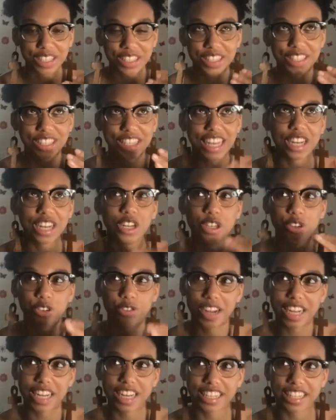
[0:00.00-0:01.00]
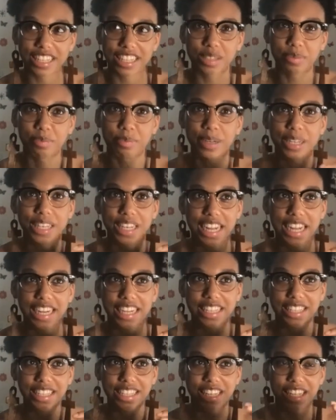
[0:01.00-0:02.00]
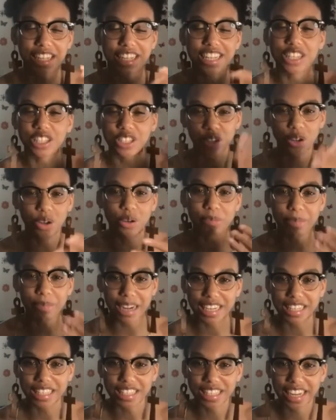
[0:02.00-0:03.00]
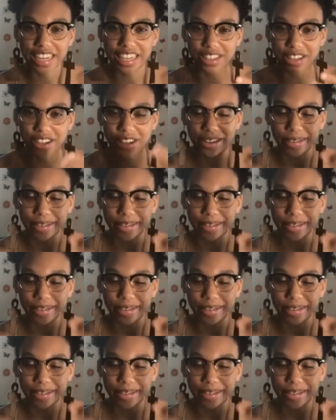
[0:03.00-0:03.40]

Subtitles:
telenovelas, but like, and you don't mind like